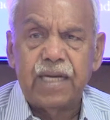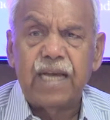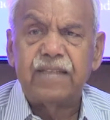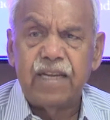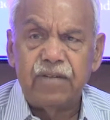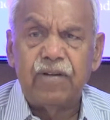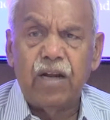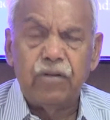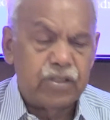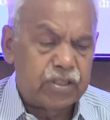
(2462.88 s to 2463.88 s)
as an
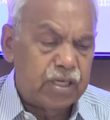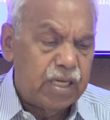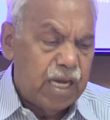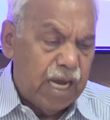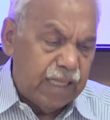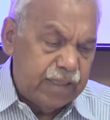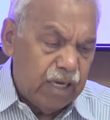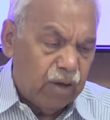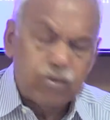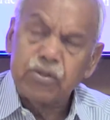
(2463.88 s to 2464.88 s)
evaluation. And they
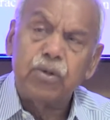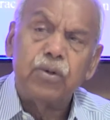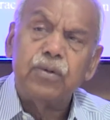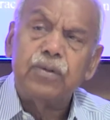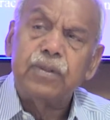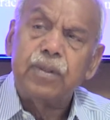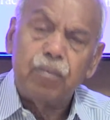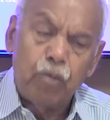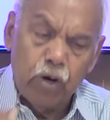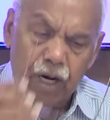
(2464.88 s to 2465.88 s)
also
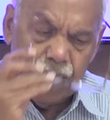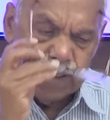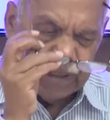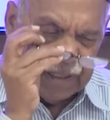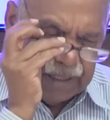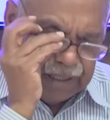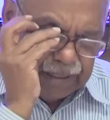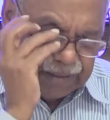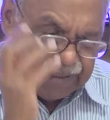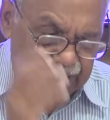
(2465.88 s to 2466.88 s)
more or less
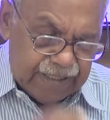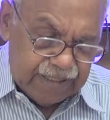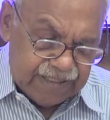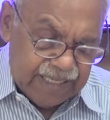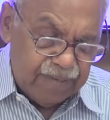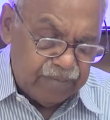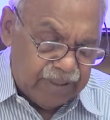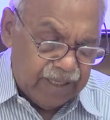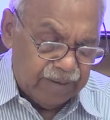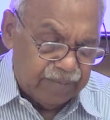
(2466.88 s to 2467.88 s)
said the same
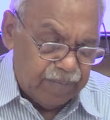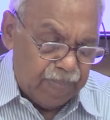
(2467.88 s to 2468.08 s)
thing.